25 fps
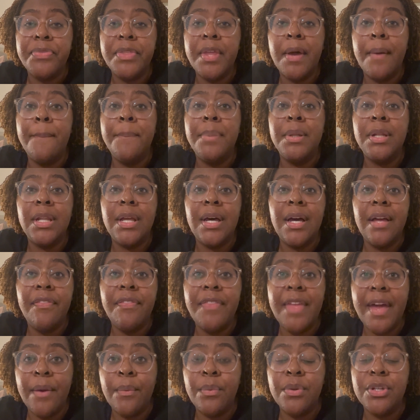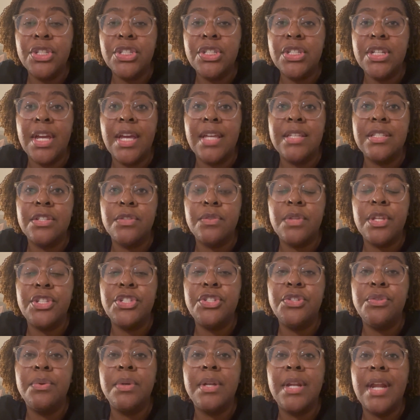the blood that was shed so
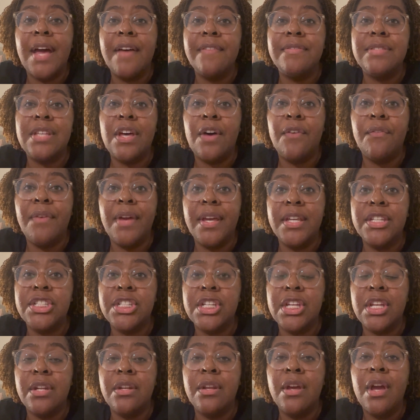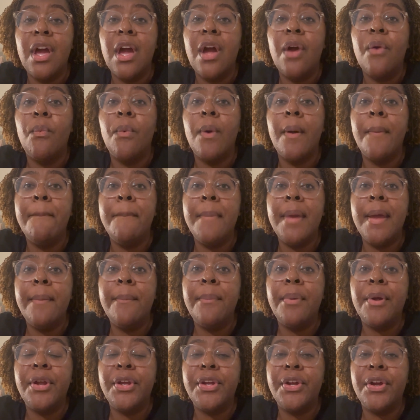that you could have salvation.
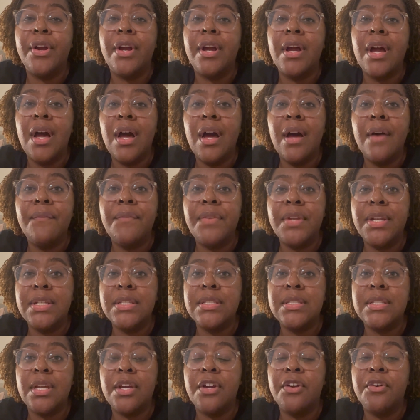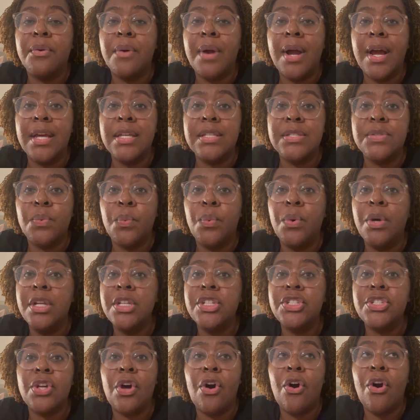Remember your confidence in Christ. What
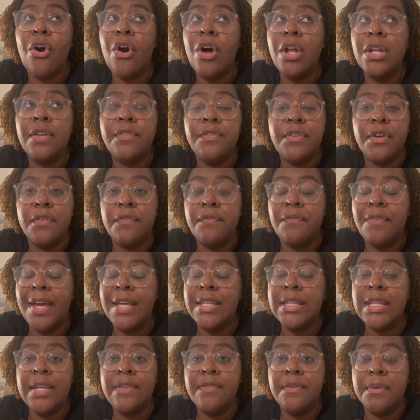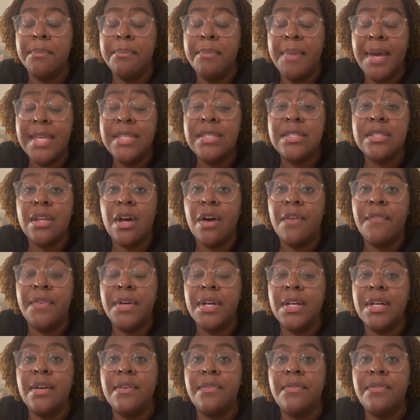is all of your faith even based off
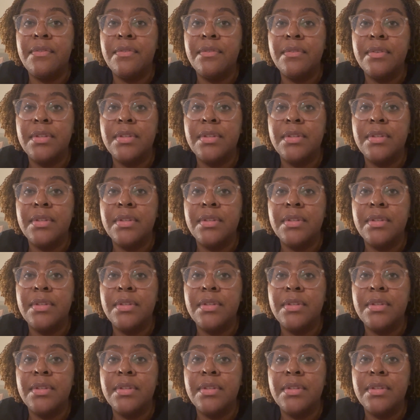of?